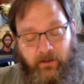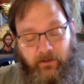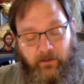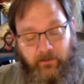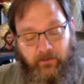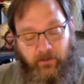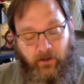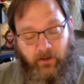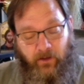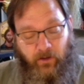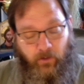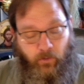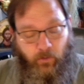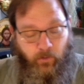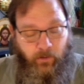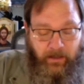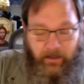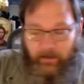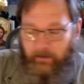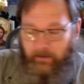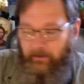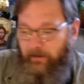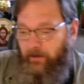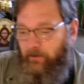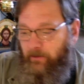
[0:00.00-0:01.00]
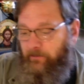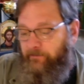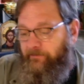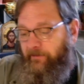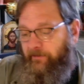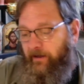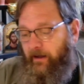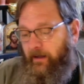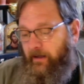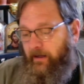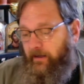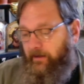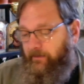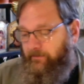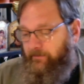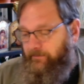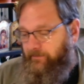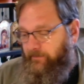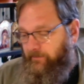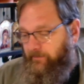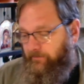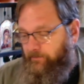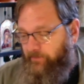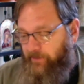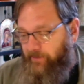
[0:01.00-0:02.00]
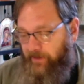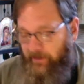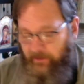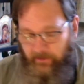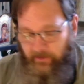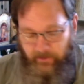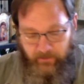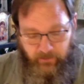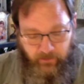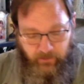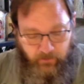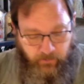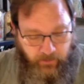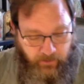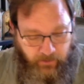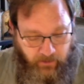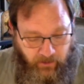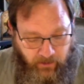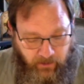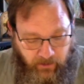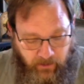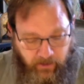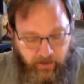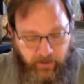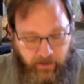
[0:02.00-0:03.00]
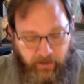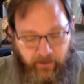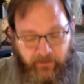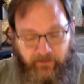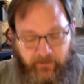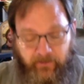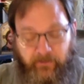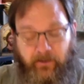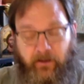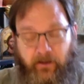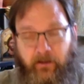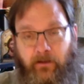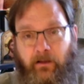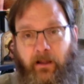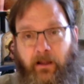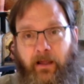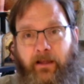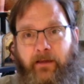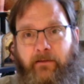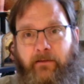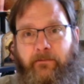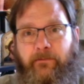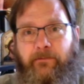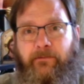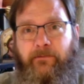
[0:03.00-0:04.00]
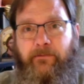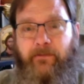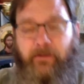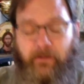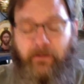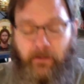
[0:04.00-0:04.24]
And so letter 5 is regarded as the life